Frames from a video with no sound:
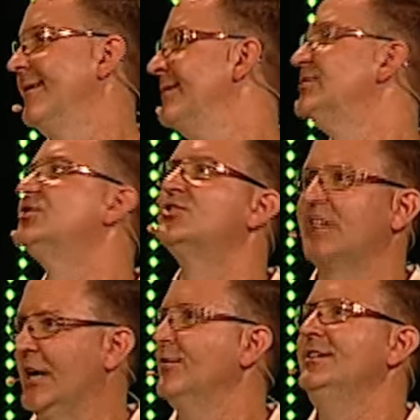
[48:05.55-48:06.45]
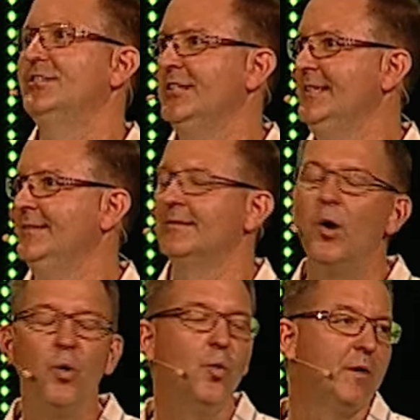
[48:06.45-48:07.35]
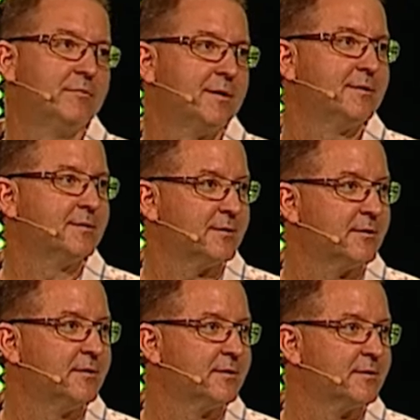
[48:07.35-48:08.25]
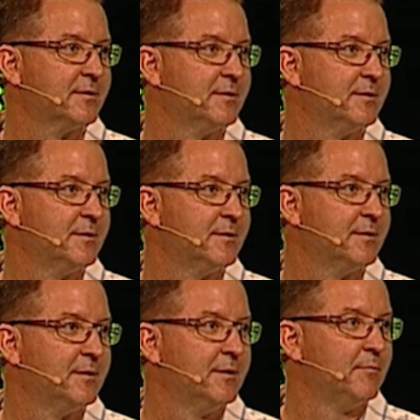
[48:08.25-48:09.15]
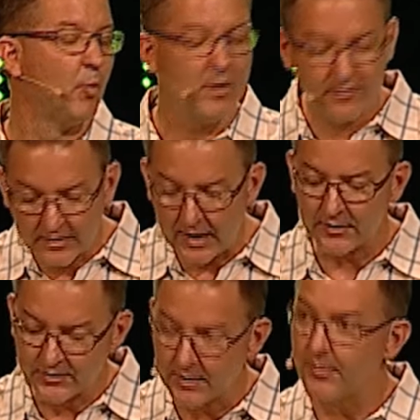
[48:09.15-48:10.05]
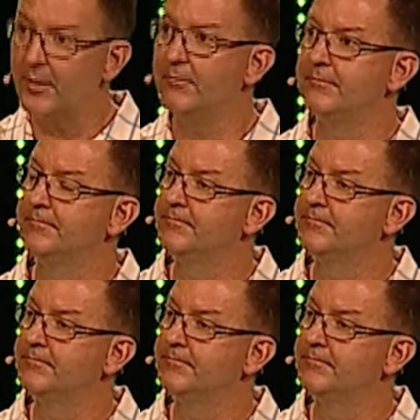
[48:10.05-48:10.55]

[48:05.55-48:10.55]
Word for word: seriously? No, I'm not serious. But we've got to step it up.